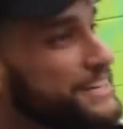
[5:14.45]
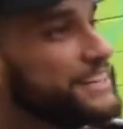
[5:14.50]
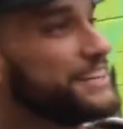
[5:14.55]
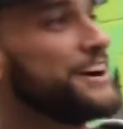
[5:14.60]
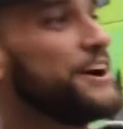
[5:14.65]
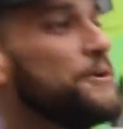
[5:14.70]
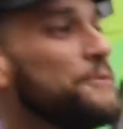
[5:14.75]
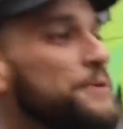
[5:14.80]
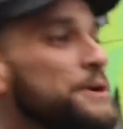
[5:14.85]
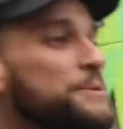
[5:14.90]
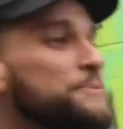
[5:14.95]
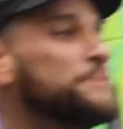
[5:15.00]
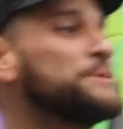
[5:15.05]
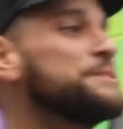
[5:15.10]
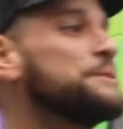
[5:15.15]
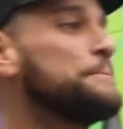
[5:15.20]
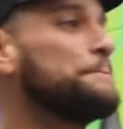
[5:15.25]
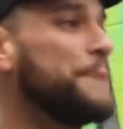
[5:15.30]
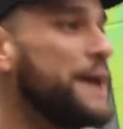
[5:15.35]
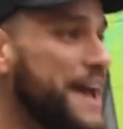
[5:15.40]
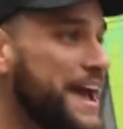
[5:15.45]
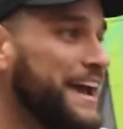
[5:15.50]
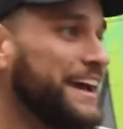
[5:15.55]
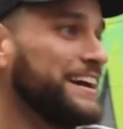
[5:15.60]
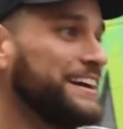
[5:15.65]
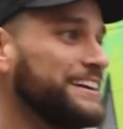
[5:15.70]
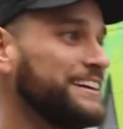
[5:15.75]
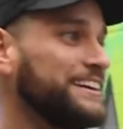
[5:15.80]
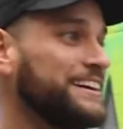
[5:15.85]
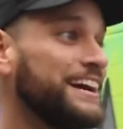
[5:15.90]
to go in with a bang.
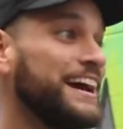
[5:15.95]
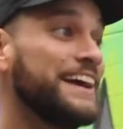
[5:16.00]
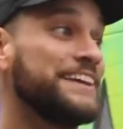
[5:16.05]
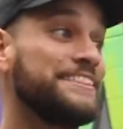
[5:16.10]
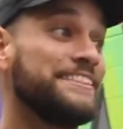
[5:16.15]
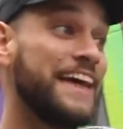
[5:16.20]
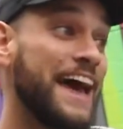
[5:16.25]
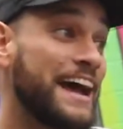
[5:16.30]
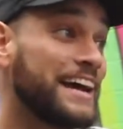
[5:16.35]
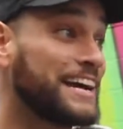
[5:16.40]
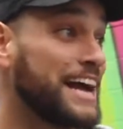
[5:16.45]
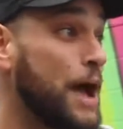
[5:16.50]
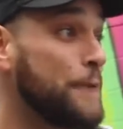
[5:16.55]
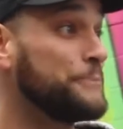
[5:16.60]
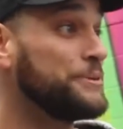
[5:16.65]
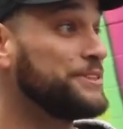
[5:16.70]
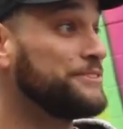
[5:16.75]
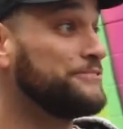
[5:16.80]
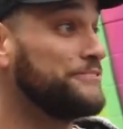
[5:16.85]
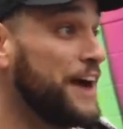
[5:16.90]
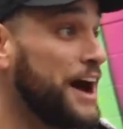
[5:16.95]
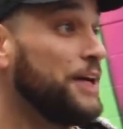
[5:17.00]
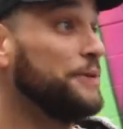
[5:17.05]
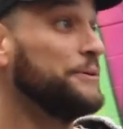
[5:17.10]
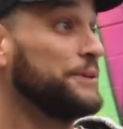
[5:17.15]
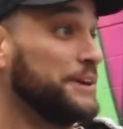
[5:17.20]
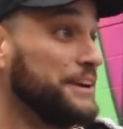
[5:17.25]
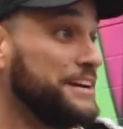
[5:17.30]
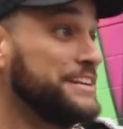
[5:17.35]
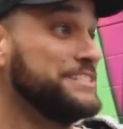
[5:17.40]
And that got me the
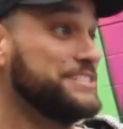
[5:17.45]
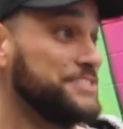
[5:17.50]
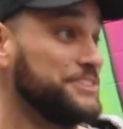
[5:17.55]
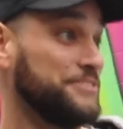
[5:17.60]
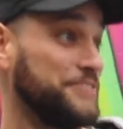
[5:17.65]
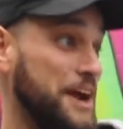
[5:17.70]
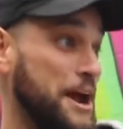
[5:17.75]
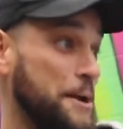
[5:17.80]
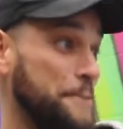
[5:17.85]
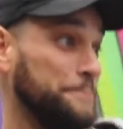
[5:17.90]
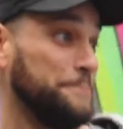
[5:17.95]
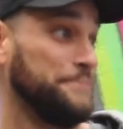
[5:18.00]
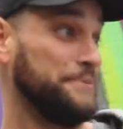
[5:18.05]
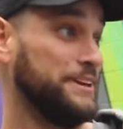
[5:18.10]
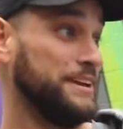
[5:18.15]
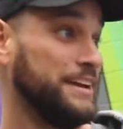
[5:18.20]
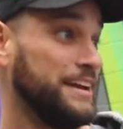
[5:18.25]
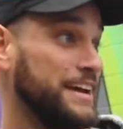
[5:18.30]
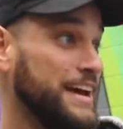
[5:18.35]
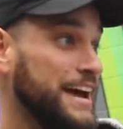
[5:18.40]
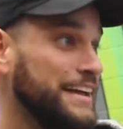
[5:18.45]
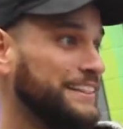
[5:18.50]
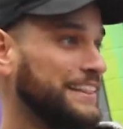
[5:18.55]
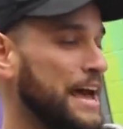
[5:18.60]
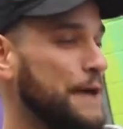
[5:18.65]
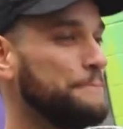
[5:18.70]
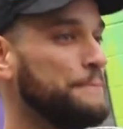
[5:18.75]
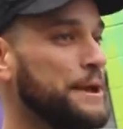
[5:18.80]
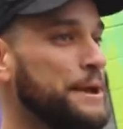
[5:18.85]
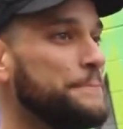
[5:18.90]
following on Instagram. And
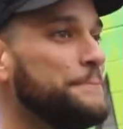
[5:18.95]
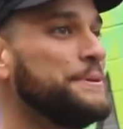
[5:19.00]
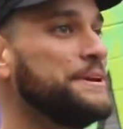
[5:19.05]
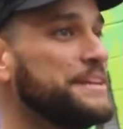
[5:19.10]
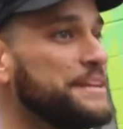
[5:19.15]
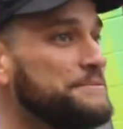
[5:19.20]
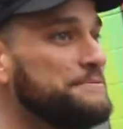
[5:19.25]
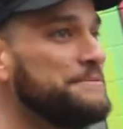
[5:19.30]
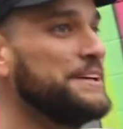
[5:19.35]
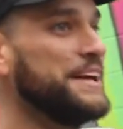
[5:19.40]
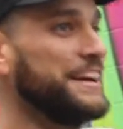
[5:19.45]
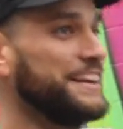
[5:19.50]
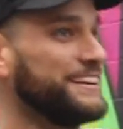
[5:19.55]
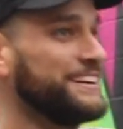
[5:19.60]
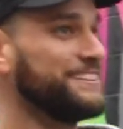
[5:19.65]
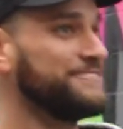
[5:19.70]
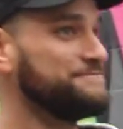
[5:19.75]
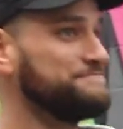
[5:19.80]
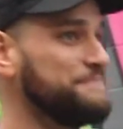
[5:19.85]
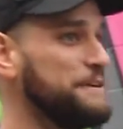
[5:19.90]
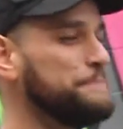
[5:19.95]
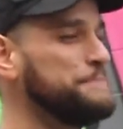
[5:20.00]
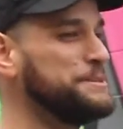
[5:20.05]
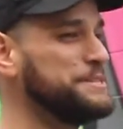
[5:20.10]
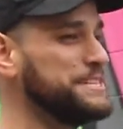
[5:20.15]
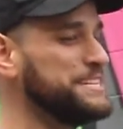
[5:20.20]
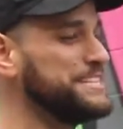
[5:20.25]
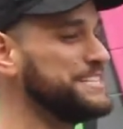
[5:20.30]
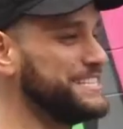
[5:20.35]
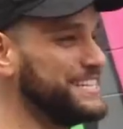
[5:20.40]
that made me like, maybe
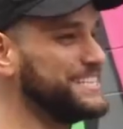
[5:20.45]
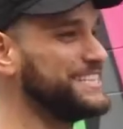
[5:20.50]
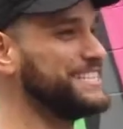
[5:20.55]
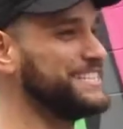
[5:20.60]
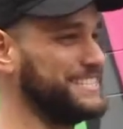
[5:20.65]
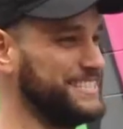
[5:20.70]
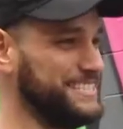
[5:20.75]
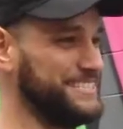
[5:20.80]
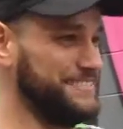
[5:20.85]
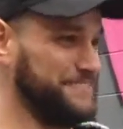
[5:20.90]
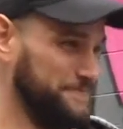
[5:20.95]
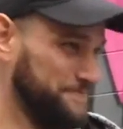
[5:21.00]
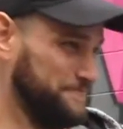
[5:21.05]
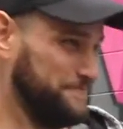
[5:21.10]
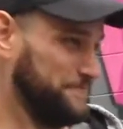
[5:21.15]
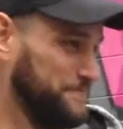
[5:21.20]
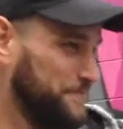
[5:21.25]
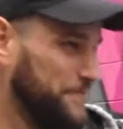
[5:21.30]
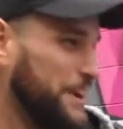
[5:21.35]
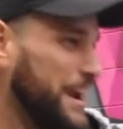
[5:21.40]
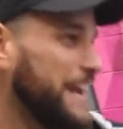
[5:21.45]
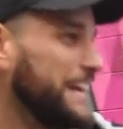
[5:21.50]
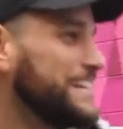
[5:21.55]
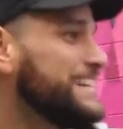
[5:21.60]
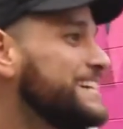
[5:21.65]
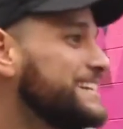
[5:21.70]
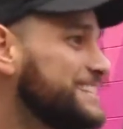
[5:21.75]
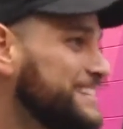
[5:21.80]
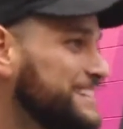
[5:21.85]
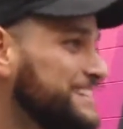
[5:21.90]
this is what I
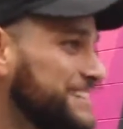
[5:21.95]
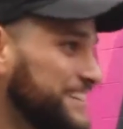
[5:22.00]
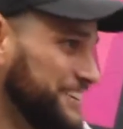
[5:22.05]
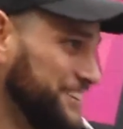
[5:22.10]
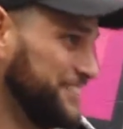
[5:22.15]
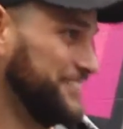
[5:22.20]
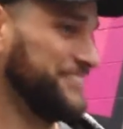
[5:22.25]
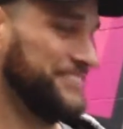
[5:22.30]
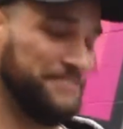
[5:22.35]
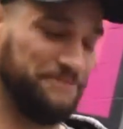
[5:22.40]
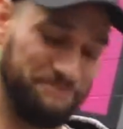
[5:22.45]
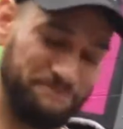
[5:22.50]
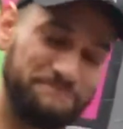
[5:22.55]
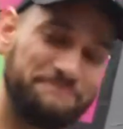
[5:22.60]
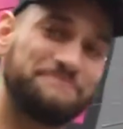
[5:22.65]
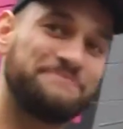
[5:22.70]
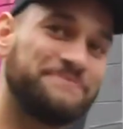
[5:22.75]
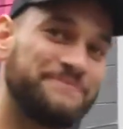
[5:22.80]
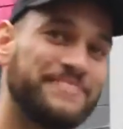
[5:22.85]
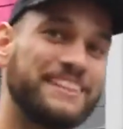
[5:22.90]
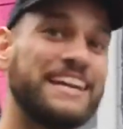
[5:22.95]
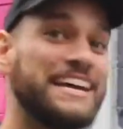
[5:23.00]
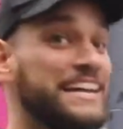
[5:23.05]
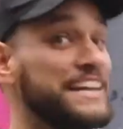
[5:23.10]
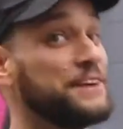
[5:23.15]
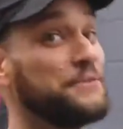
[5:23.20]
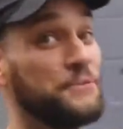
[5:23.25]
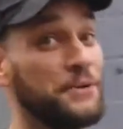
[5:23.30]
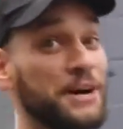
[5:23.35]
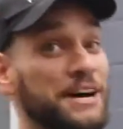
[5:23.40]
need to do. And
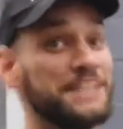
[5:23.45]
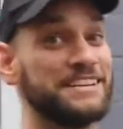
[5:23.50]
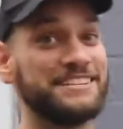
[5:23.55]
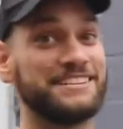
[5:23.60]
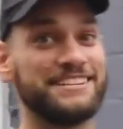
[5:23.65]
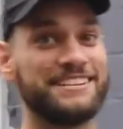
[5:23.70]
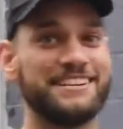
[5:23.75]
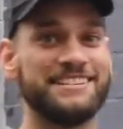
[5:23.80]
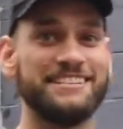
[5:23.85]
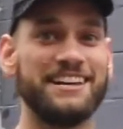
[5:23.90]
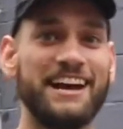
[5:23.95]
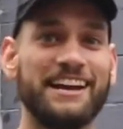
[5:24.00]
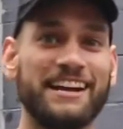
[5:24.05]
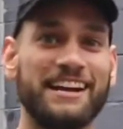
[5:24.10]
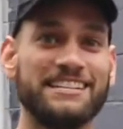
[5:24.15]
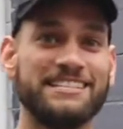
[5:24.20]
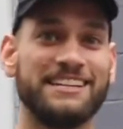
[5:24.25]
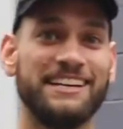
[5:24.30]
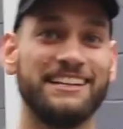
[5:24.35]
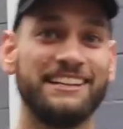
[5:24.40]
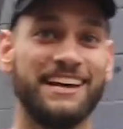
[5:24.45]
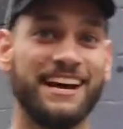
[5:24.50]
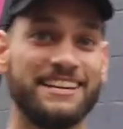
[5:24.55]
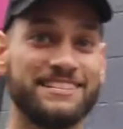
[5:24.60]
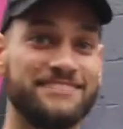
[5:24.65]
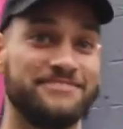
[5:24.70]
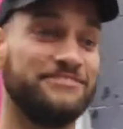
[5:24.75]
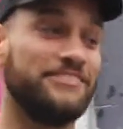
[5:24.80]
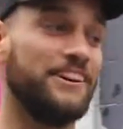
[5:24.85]
it was, because now I got 10,000